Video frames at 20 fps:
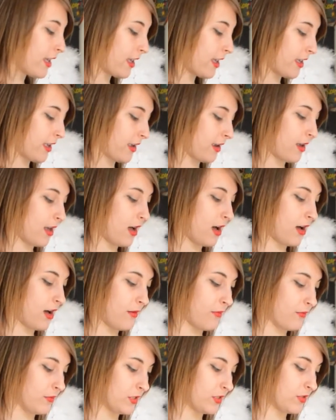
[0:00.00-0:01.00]
It
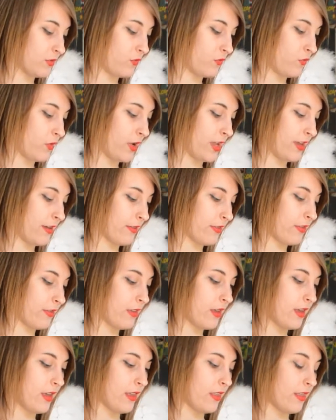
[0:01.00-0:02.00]
comes with
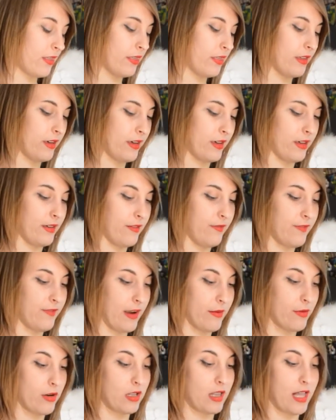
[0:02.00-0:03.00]
the
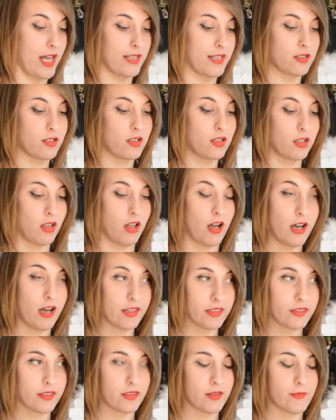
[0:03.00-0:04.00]
fiberglass
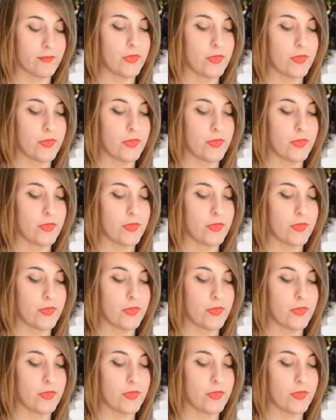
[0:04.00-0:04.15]
cloth,